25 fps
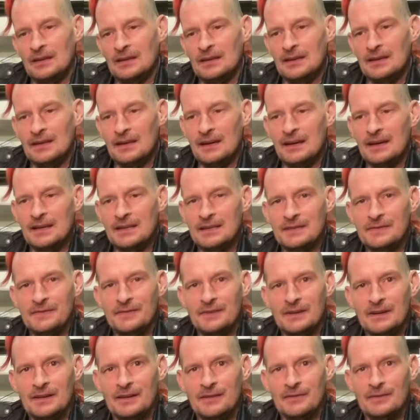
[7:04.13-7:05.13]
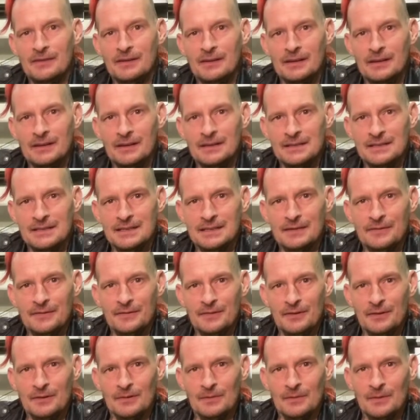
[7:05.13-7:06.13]
Yeah, it's very realistic
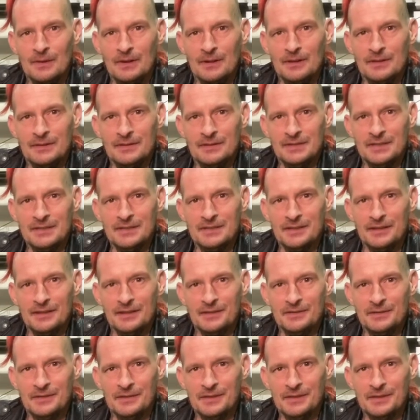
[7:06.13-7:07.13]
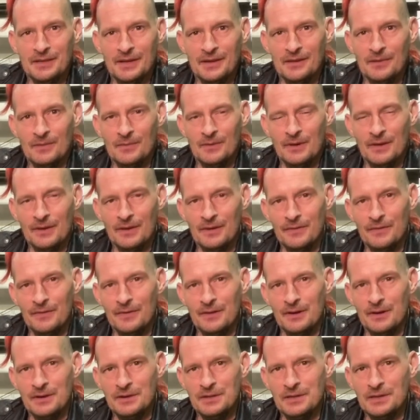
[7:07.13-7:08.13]
for welders to talk to each other while they're
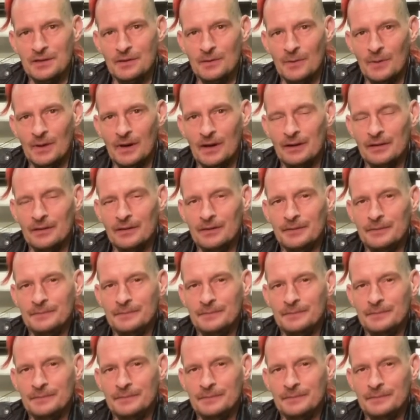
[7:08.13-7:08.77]
finishing a weld.